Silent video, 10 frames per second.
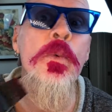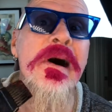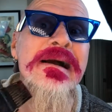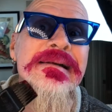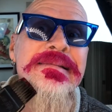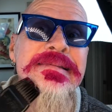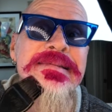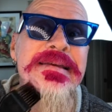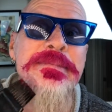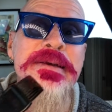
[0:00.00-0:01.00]
walk at the
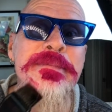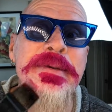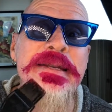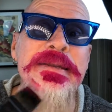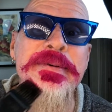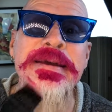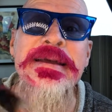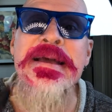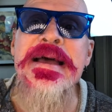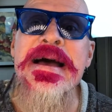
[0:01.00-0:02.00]
same time. But anyway,
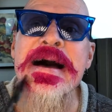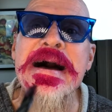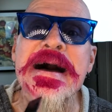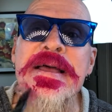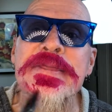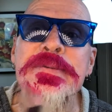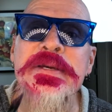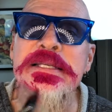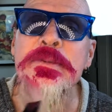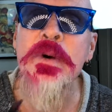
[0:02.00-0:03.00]
the reason